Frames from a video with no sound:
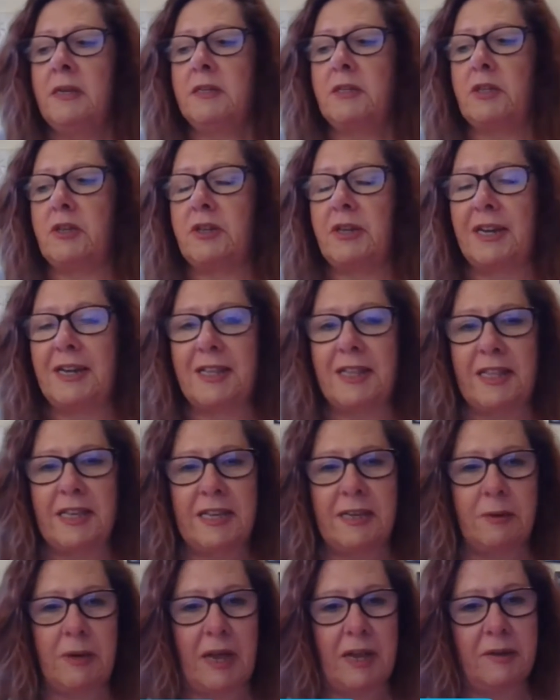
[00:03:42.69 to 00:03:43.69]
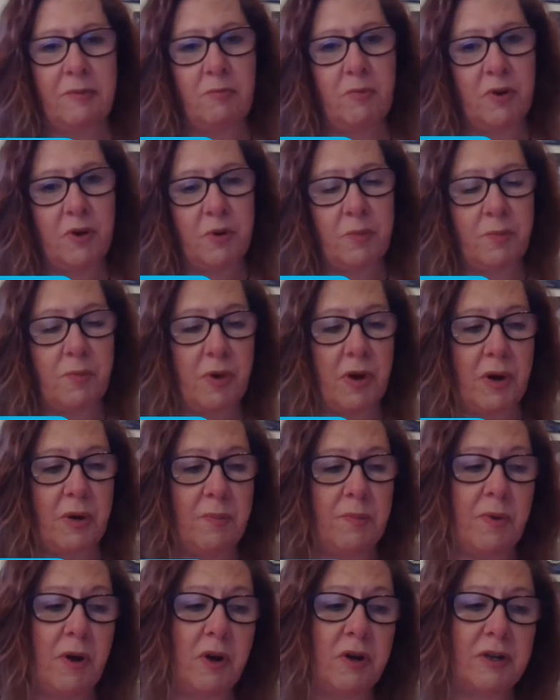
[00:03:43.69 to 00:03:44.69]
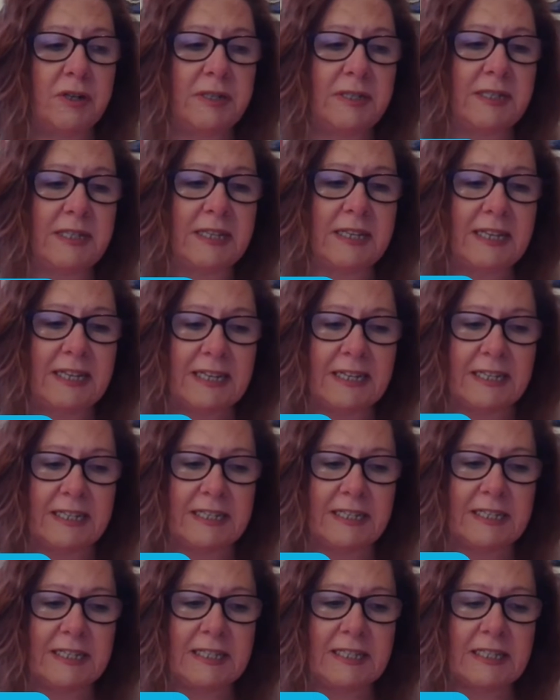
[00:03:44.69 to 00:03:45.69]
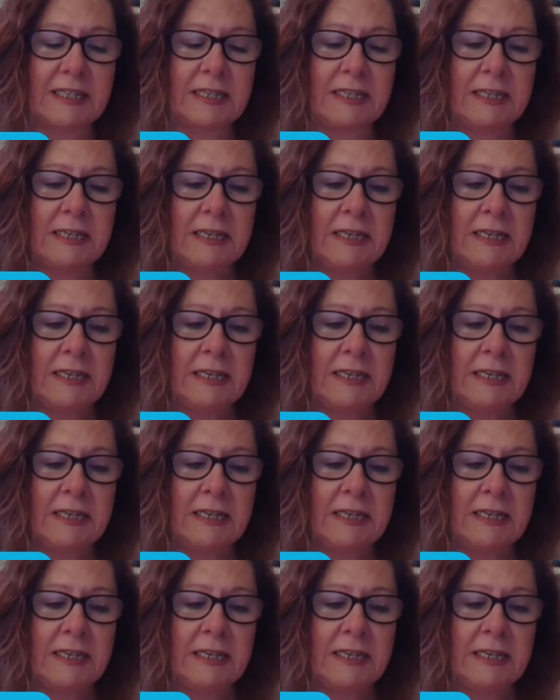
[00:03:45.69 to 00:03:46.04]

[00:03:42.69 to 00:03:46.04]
So you got to think, and where Mars is,